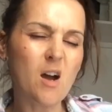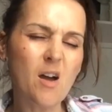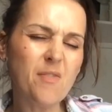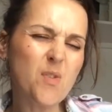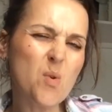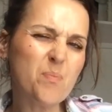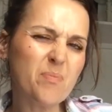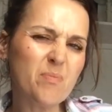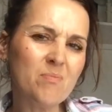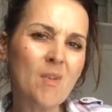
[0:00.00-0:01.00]
I thought,
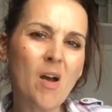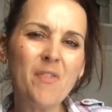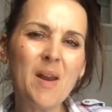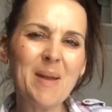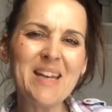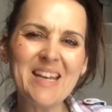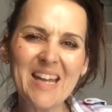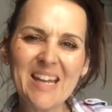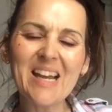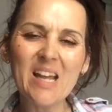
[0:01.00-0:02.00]
mm, I feel a bit
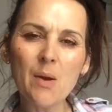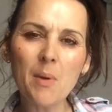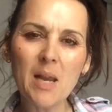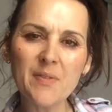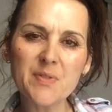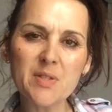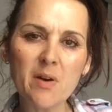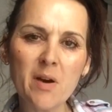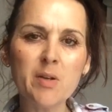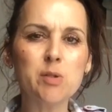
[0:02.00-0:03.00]
niggly on my left
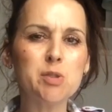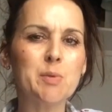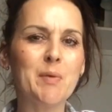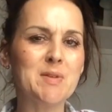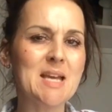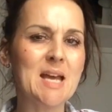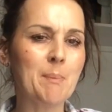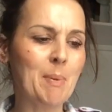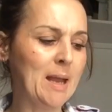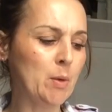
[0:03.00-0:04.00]
side, not sure if it's egg
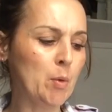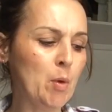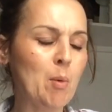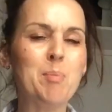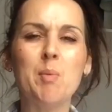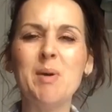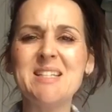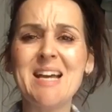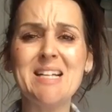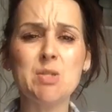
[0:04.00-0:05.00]
pain or not, but we're
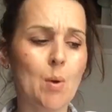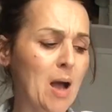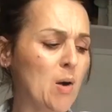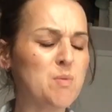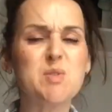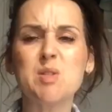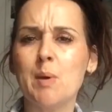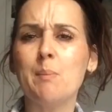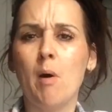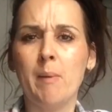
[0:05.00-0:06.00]
day 12, so
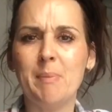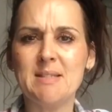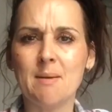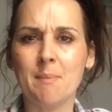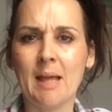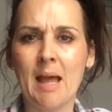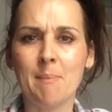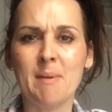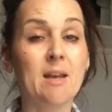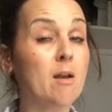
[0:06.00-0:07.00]
it might be something
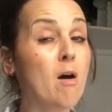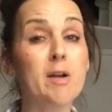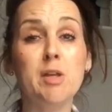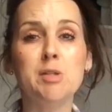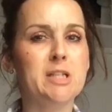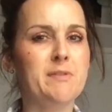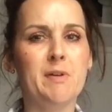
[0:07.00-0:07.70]
happening. And I usually